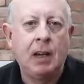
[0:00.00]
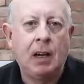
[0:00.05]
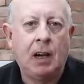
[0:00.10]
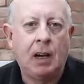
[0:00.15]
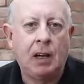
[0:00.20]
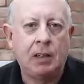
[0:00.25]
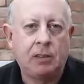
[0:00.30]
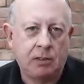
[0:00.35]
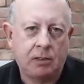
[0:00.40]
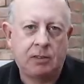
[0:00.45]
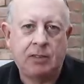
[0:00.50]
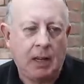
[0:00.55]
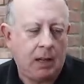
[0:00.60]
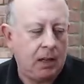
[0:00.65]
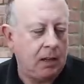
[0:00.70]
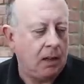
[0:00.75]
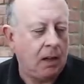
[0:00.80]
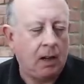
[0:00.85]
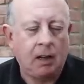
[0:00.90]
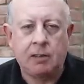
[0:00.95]
I just
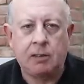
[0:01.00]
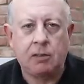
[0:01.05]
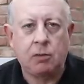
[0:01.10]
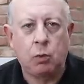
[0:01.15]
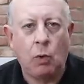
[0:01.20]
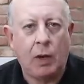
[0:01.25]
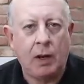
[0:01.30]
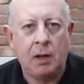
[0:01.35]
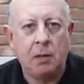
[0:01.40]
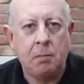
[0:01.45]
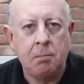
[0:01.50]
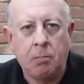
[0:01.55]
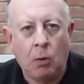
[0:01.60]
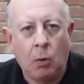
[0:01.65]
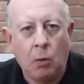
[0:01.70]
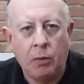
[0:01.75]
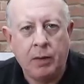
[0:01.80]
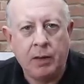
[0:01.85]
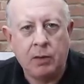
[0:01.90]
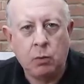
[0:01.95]
didn't. I just went and
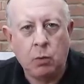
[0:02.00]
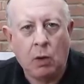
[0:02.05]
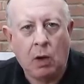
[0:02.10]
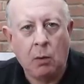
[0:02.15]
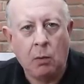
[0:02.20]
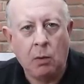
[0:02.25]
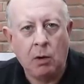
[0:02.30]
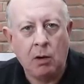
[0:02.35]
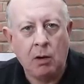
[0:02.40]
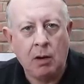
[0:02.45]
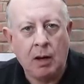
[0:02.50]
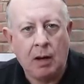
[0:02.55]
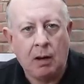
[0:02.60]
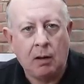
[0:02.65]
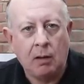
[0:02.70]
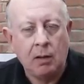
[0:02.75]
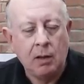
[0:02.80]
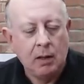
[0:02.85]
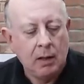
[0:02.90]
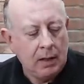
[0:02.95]
bought this while we were
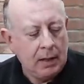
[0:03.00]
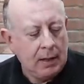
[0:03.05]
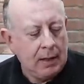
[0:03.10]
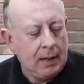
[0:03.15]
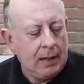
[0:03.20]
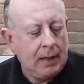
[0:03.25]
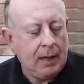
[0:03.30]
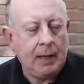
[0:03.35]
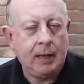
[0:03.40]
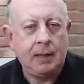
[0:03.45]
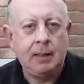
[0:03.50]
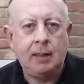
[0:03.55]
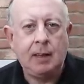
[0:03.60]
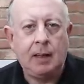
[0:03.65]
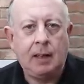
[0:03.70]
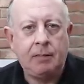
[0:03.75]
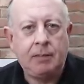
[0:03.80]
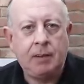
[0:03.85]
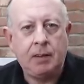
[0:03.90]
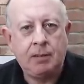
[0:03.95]
out. And
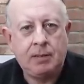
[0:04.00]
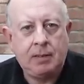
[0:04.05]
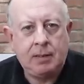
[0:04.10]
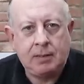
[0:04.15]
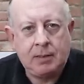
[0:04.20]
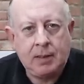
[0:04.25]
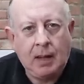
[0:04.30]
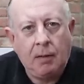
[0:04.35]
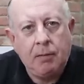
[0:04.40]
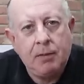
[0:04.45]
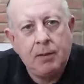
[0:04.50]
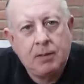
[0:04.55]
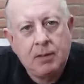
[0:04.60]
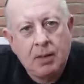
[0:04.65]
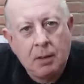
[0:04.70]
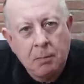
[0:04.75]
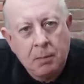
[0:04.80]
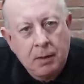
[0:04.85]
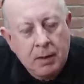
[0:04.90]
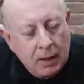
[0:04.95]
I've just discovered
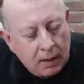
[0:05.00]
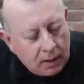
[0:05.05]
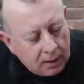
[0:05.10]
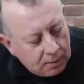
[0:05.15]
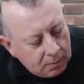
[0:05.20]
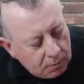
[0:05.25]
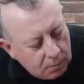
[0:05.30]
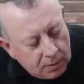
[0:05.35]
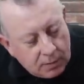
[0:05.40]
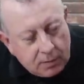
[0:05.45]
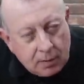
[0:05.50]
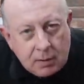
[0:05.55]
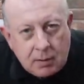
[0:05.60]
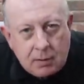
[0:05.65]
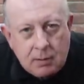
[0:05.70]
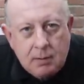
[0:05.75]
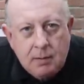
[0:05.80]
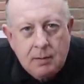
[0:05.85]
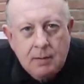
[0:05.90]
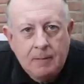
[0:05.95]
something, which I
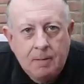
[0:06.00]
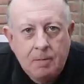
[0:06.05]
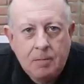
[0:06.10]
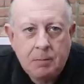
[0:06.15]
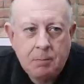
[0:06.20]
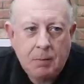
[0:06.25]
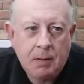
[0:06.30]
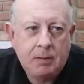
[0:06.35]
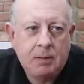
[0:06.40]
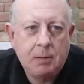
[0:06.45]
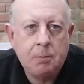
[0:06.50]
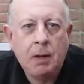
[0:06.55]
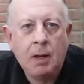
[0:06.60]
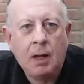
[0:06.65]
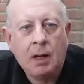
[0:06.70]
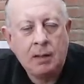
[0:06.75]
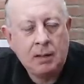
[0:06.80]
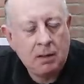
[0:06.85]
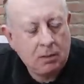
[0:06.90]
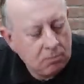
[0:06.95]
must admit
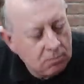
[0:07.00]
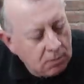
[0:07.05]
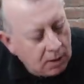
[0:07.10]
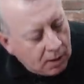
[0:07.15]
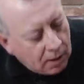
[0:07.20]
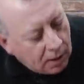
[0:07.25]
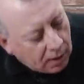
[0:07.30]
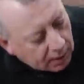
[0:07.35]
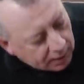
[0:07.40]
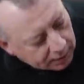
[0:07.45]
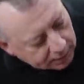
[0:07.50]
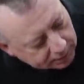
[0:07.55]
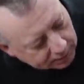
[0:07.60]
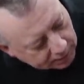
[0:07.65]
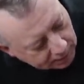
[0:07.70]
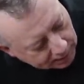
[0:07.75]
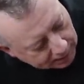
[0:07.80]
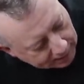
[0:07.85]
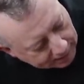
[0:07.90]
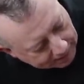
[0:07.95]
I didn't realise,
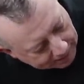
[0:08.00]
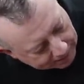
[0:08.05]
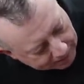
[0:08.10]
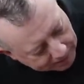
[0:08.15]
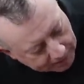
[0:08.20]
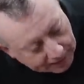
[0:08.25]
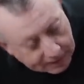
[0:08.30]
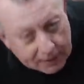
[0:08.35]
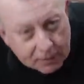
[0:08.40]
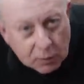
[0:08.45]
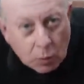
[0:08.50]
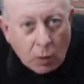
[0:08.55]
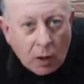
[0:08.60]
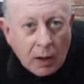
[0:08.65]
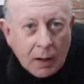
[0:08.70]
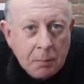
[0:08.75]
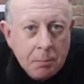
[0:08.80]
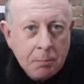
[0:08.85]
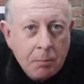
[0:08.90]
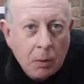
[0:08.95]
and it's
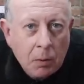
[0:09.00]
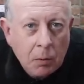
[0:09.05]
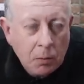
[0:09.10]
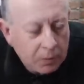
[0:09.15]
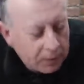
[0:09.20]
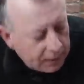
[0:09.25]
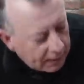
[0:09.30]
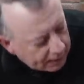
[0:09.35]
quite important.